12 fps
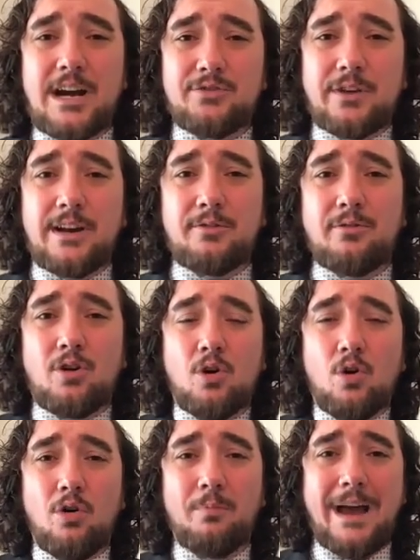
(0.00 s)
try to do the
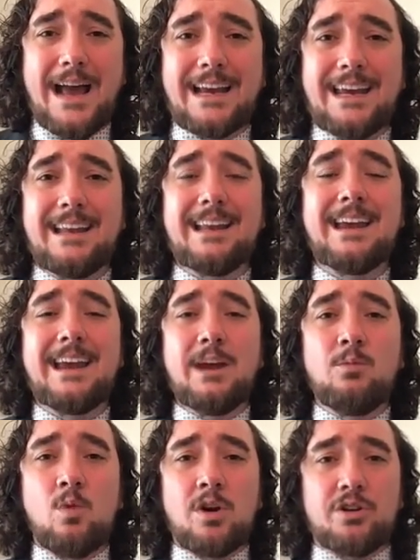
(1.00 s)
whole packet
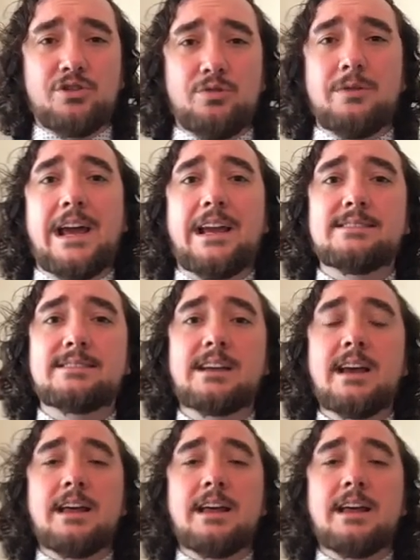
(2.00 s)
in 1 or 2 days.